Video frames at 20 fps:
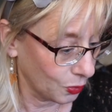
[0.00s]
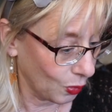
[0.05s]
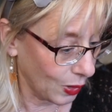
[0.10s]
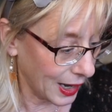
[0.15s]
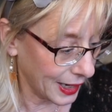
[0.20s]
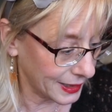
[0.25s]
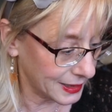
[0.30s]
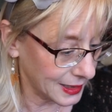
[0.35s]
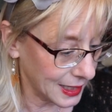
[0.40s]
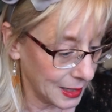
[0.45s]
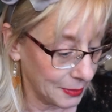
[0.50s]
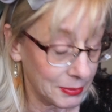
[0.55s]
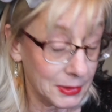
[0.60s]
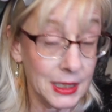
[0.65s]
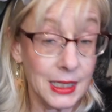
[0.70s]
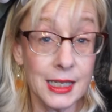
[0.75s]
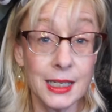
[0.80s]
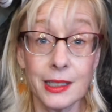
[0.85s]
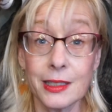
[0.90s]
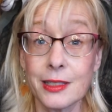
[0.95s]
wax
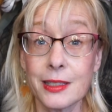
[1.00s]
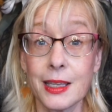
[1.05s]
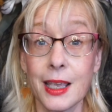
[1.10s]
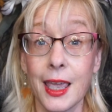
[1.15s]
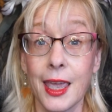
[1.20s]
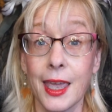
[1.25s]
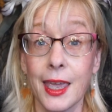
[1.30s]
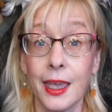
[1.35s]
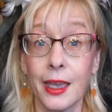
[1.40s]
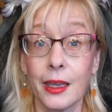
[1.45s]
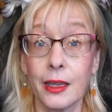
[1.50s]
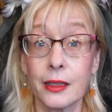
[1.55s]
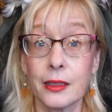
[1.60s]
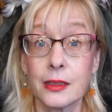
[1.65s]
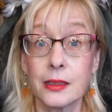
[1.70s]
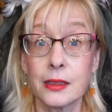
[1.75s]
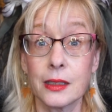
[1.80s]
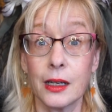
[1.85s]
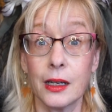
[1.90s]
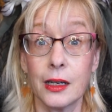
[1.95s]
empties
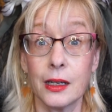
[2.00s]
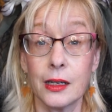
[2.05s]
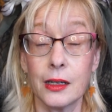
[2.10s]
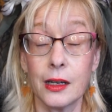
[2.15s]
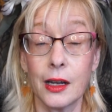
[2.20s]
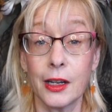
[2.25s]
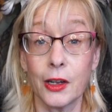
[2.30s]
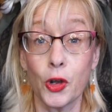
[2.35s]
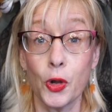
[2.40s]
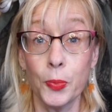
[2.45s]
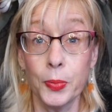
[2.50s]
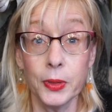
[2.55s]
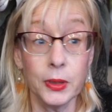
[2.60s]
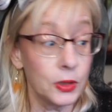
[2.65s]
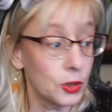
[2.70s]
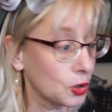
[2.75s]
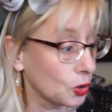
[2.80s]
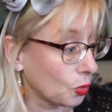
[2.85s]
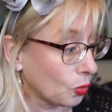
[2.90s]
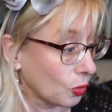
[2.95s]
and uh, I hope you
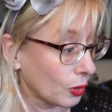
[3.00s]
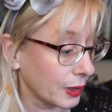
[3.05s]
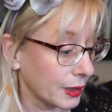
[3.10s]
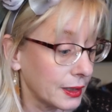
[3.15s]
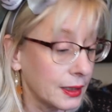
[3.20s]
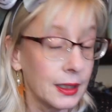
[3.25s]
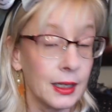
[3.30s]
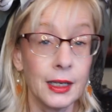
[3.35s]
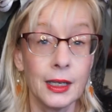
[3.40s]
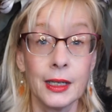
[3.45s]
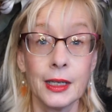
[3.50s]
enjoyed